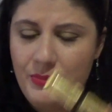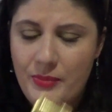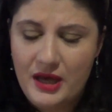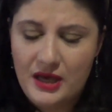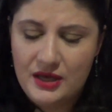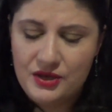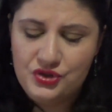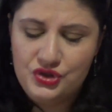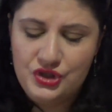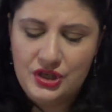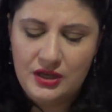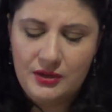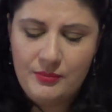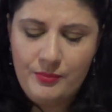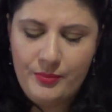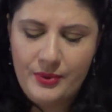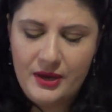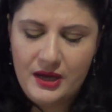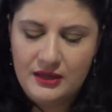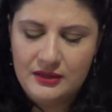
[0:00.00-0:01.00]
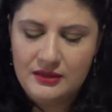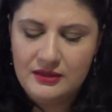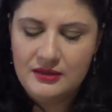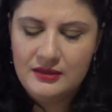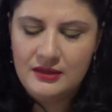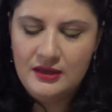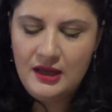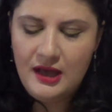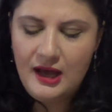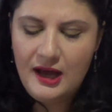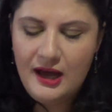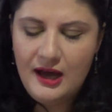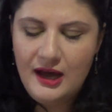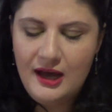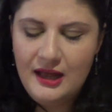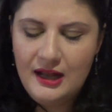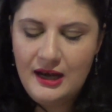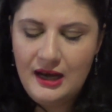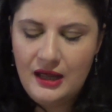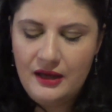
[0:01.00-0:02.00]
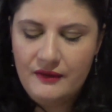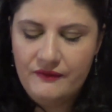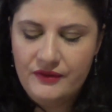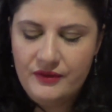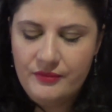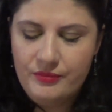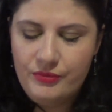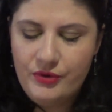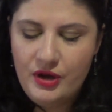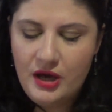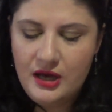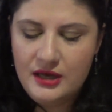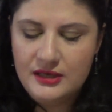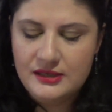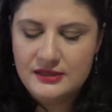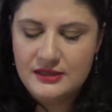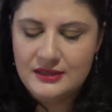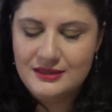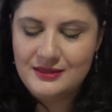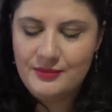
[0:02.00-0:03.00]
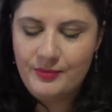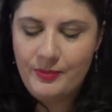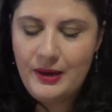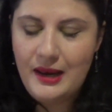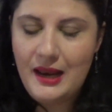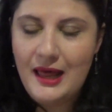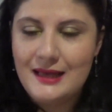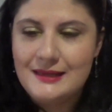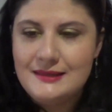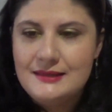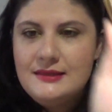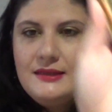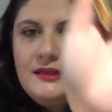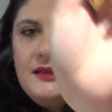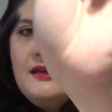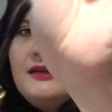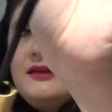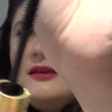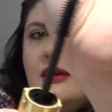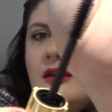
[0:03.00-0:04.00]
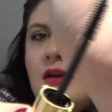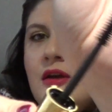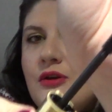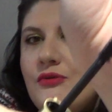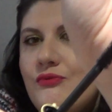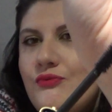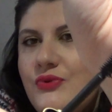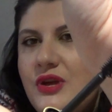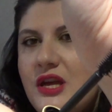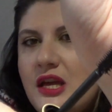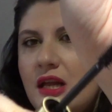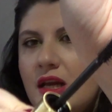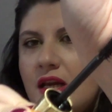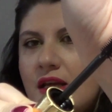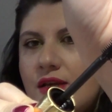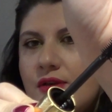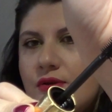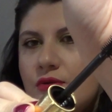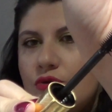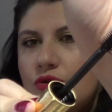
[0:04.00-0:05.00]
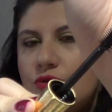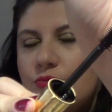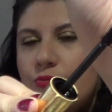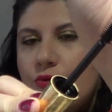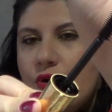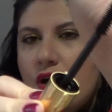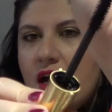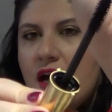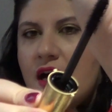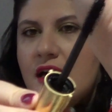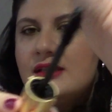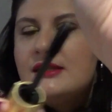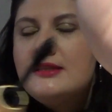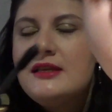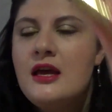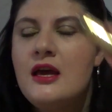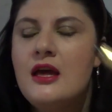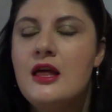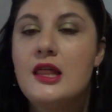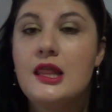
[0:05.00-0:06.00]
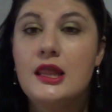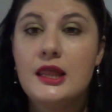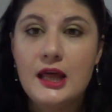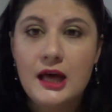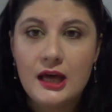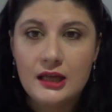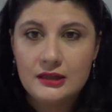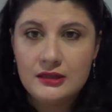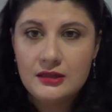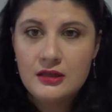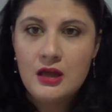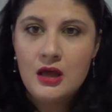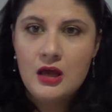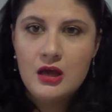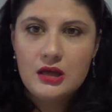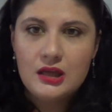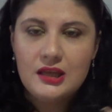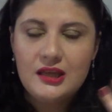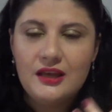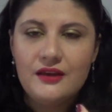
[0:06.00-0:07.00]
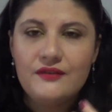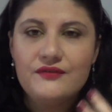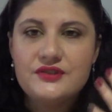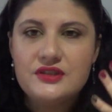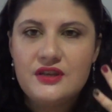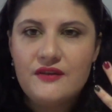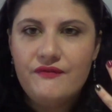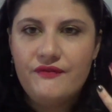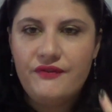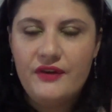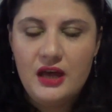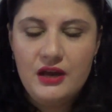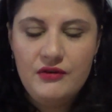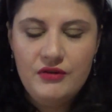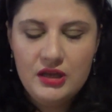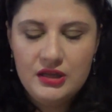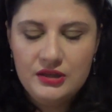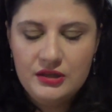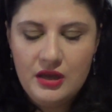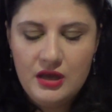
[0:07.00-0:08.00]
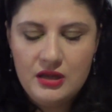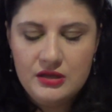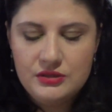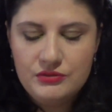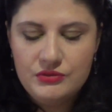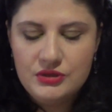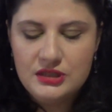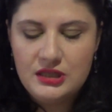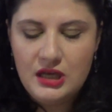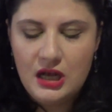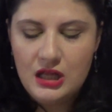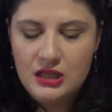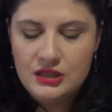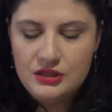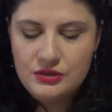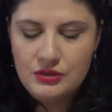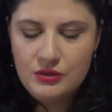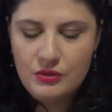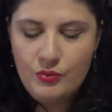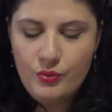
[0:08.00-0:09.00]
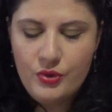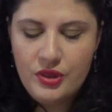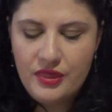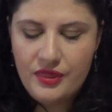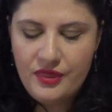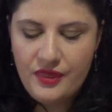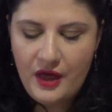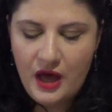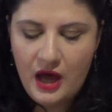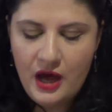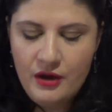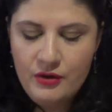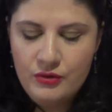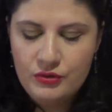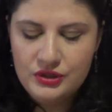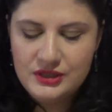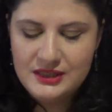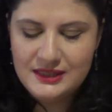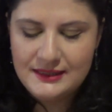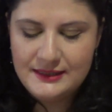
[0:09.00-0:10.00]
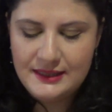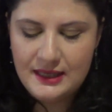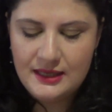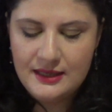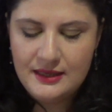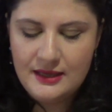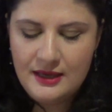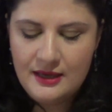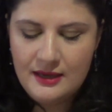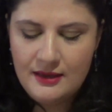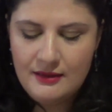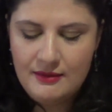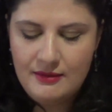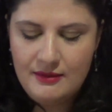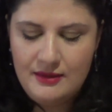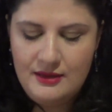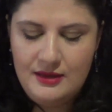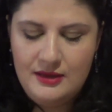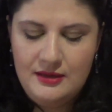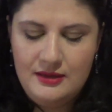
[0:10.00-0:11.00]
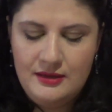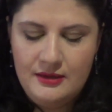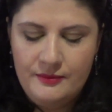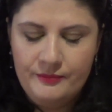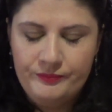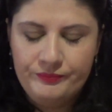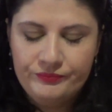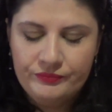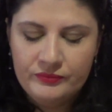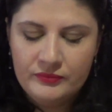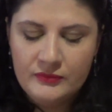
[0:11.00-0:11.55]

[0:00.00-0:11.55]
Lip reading: the packaging, but I love the brush. It's a plastic, really huge brush that gives a very intense result without sticking the